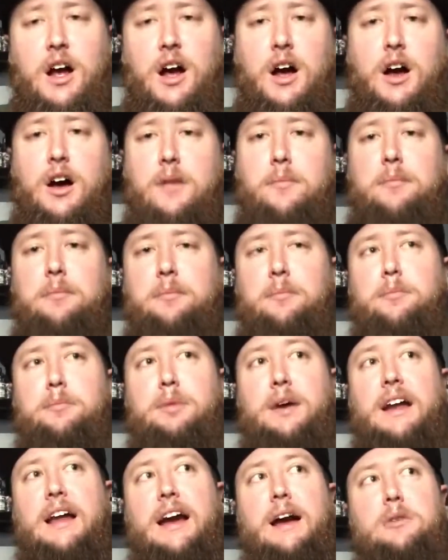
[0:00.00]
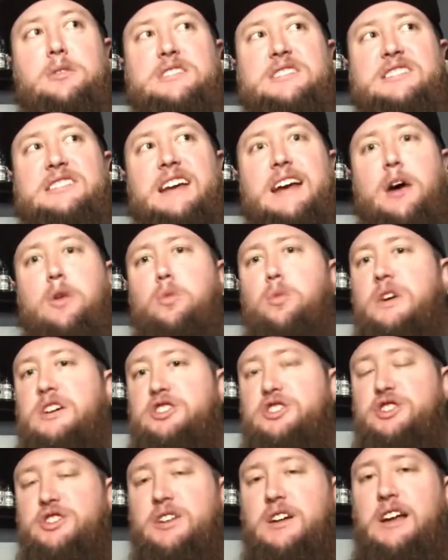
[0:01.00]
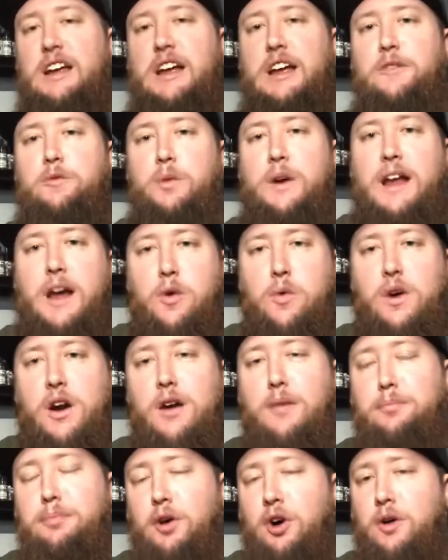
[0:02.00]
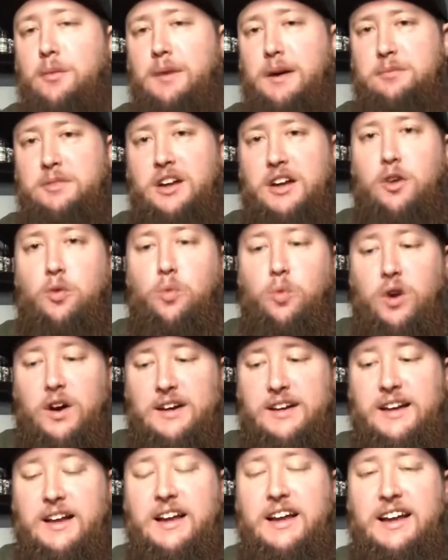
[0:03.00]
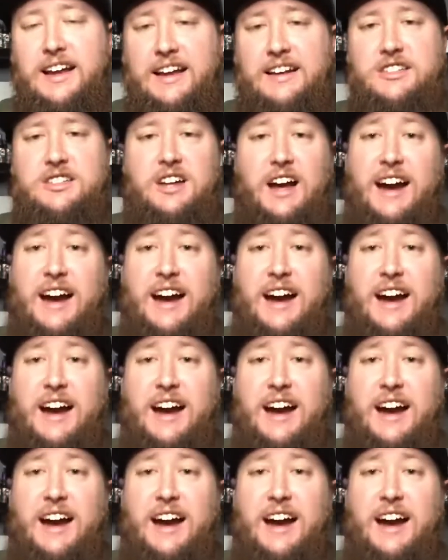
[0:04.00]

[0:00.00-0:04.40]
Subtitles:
But I would say I wish, if when I wear a balm, I'm going to want it.